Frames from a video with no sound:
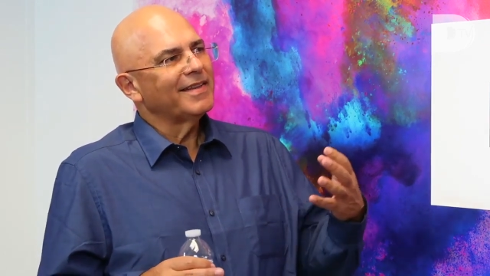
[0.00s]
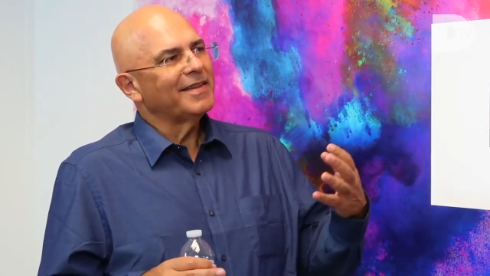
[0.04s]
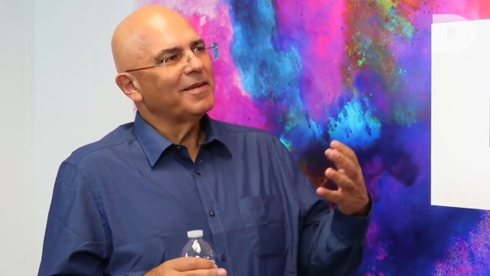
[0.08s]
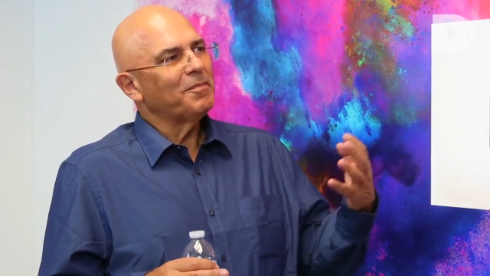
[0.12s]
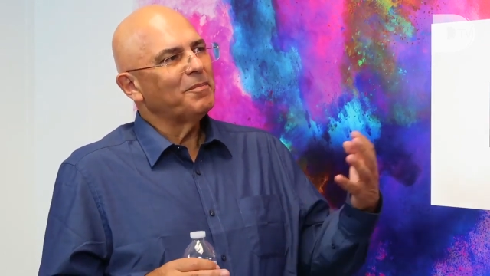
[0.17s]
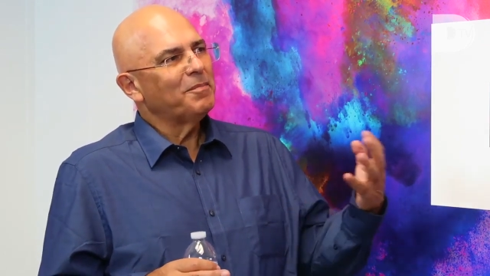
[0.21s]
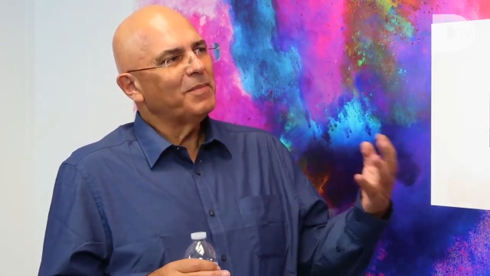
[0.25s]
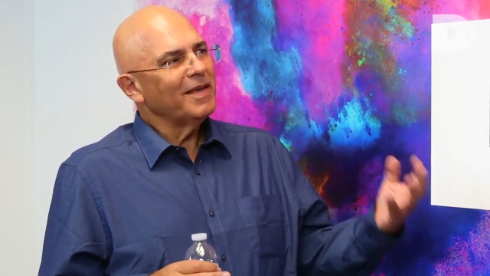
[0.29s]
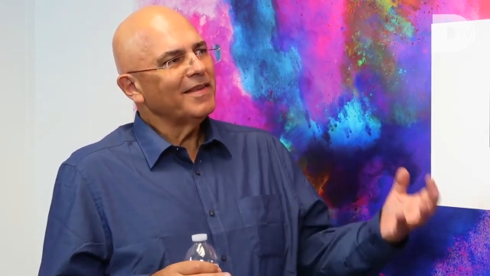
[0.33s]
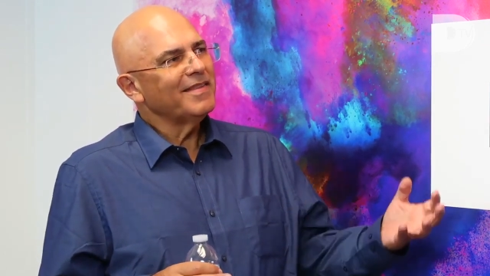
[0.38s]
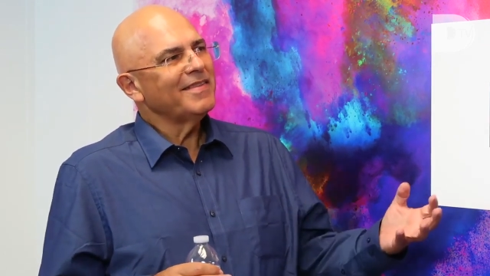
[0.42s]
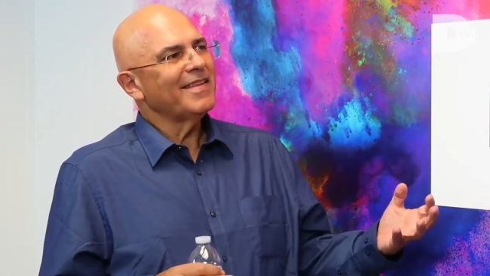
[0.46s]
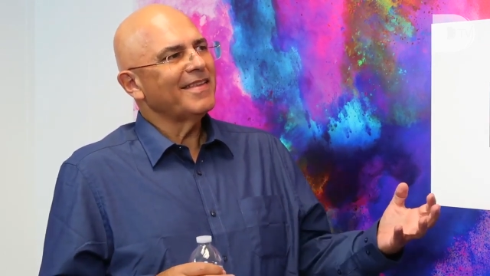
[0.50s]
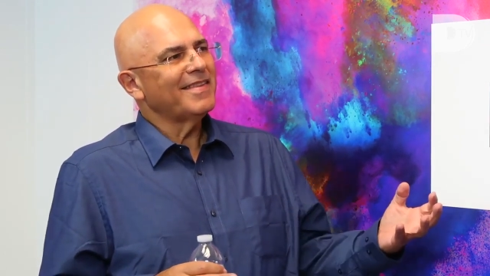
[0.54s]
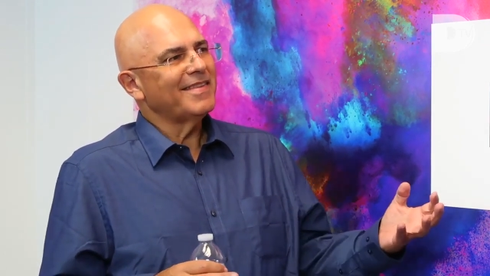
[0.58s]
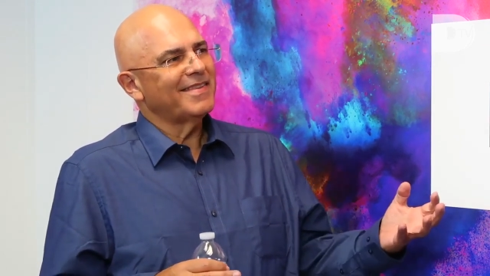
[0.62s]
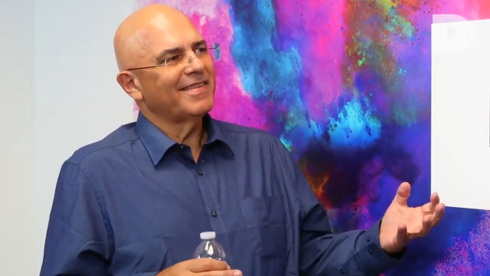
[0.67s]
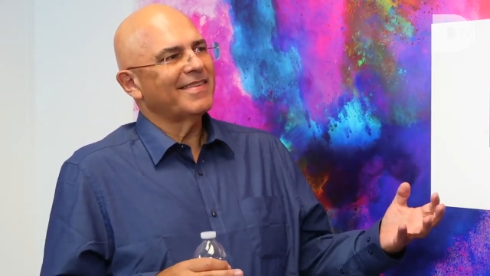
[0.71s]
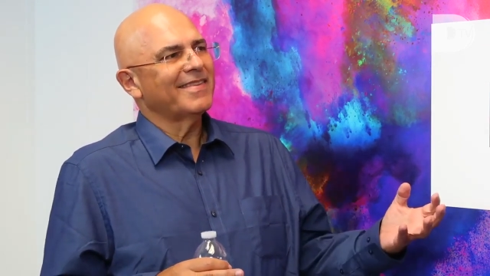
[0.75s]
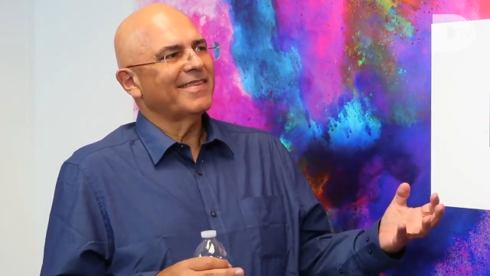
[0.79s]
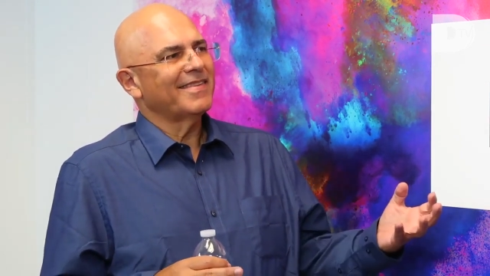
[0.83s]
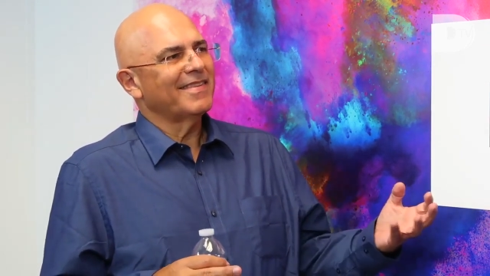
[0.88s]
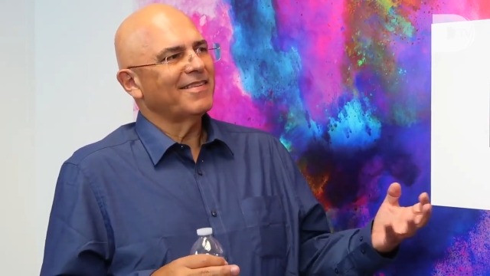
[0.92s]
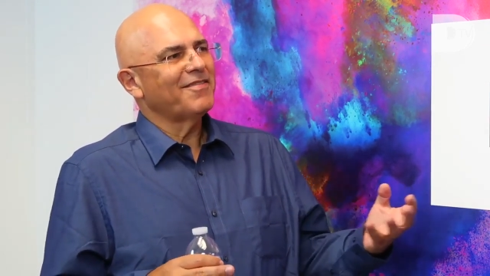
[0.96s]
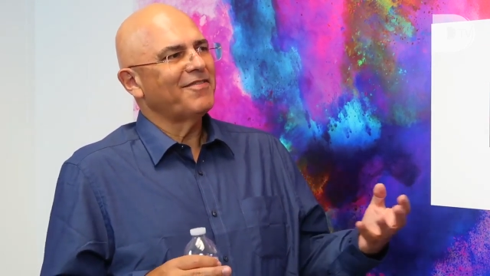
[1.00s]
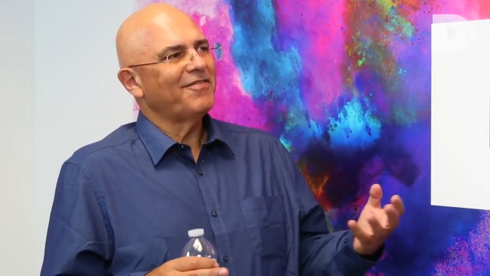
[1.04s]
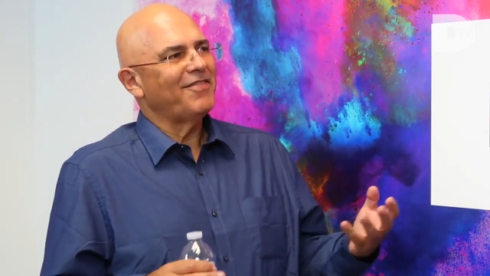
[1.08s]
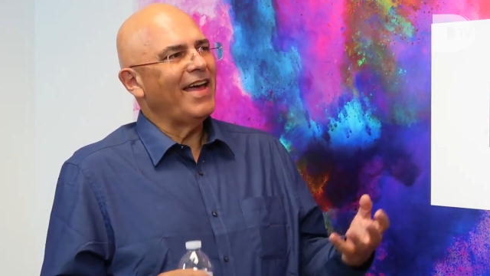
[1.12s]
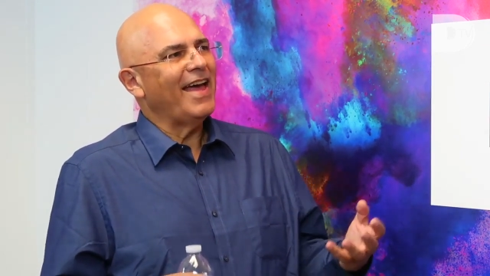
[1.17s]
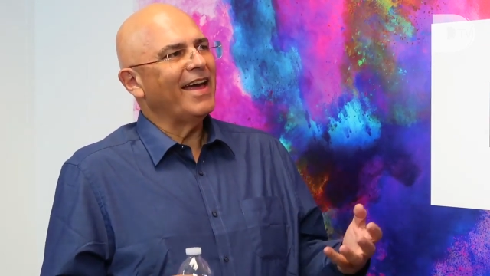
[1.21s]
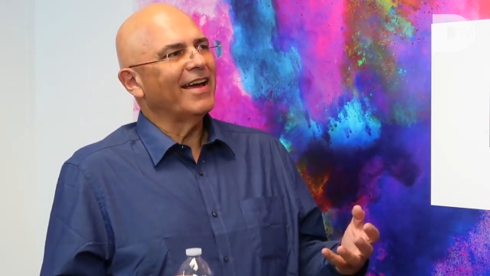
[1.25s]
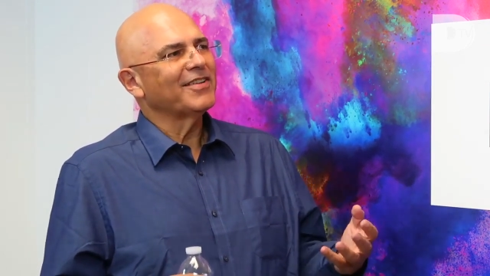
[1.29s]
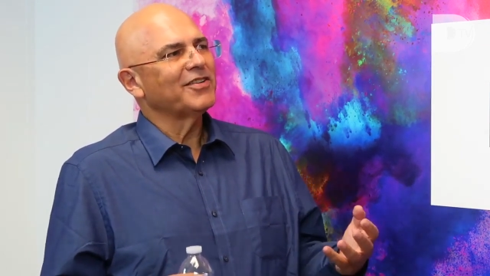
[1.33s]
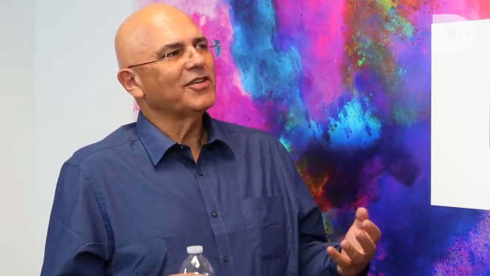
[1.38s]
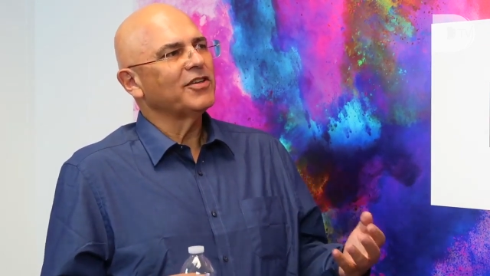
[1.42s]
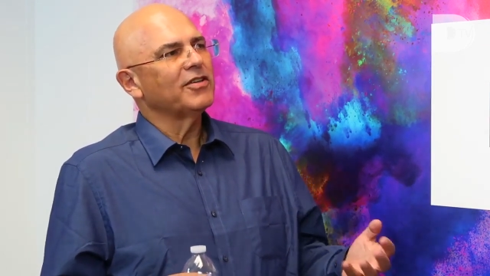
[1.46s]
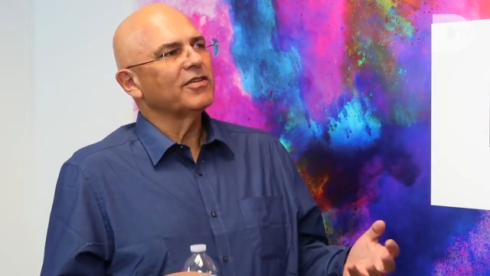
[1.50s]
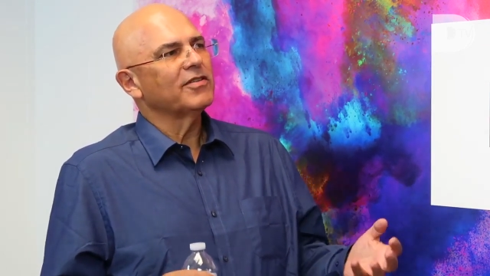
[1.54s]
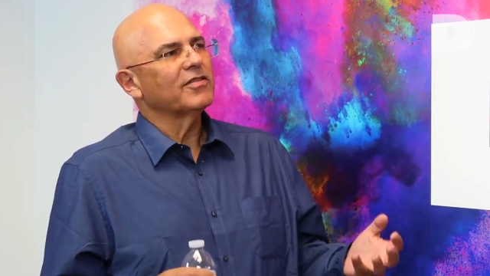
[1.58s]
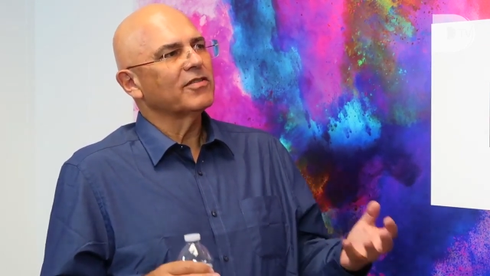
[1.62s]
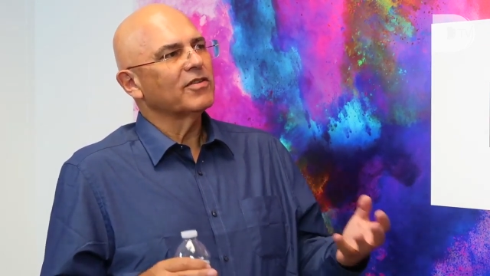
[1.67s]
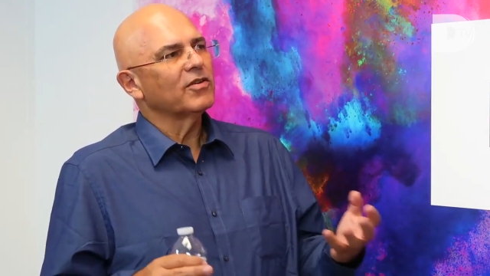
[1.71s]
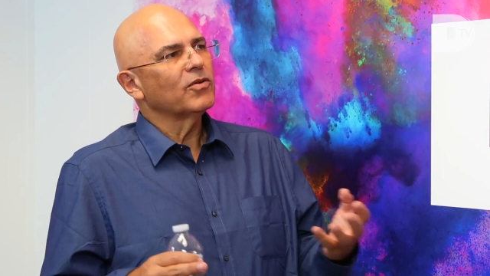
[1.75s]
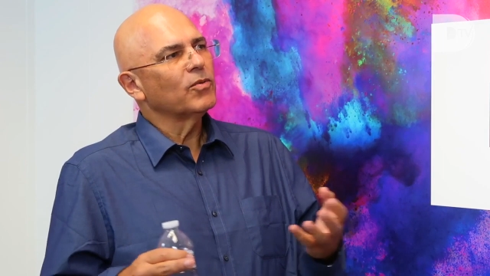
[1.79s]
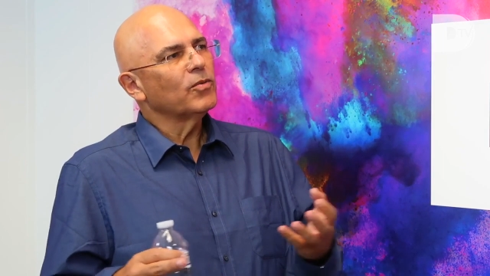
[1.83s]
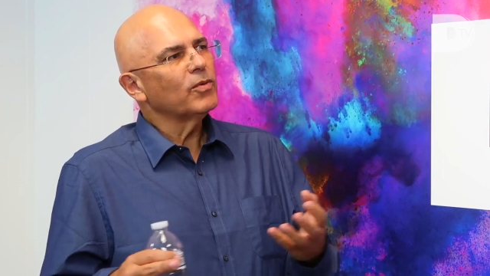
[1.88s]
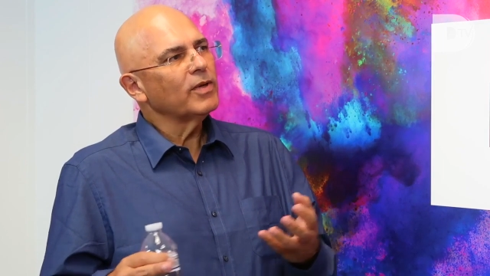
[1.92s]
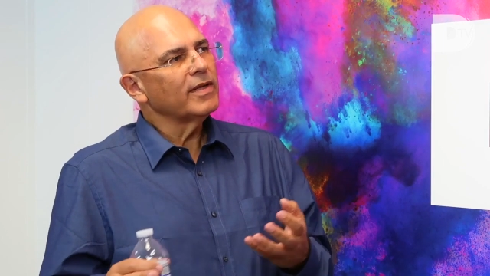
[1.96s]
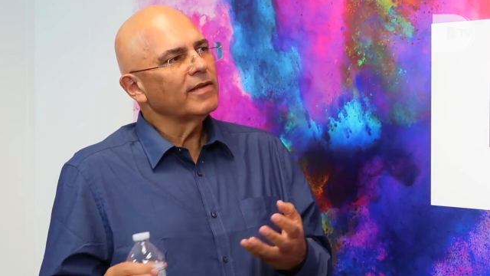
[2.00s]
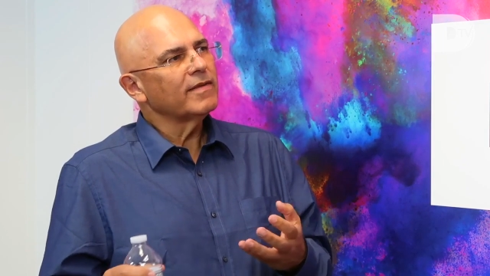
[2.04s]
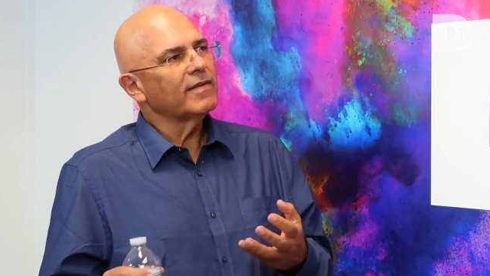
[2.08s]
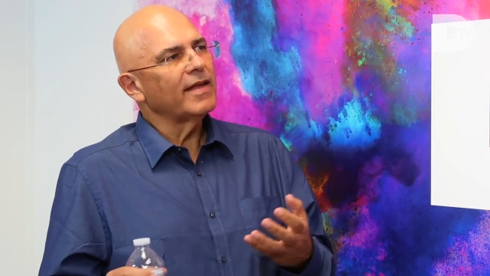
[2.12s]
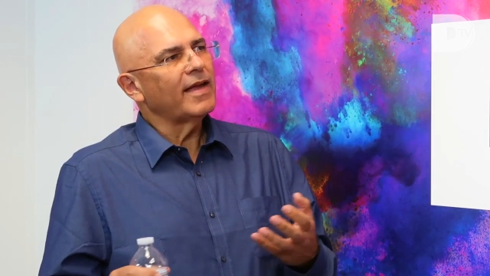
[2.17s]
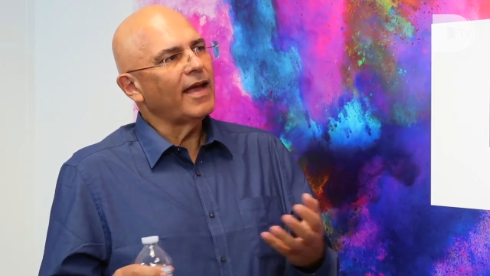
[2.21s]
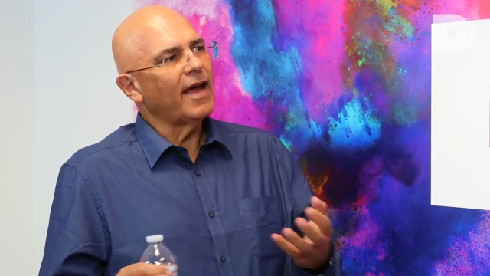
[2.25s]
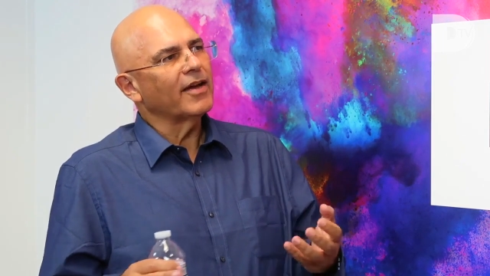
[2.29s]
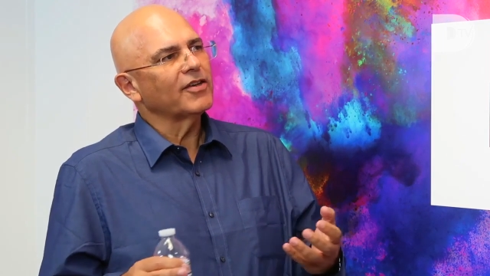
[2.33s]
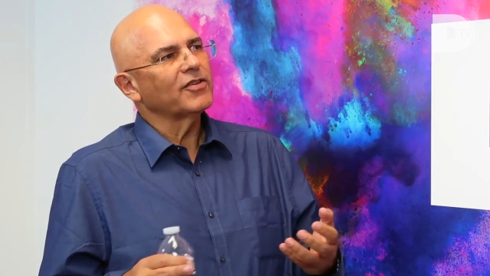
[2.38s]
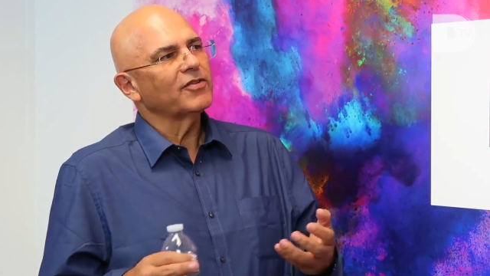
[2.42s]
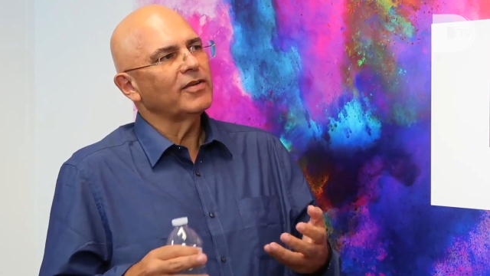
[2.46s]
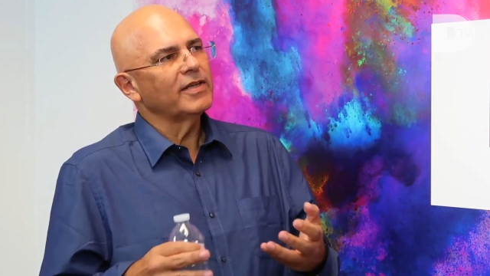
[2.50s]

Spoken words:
the business factors with the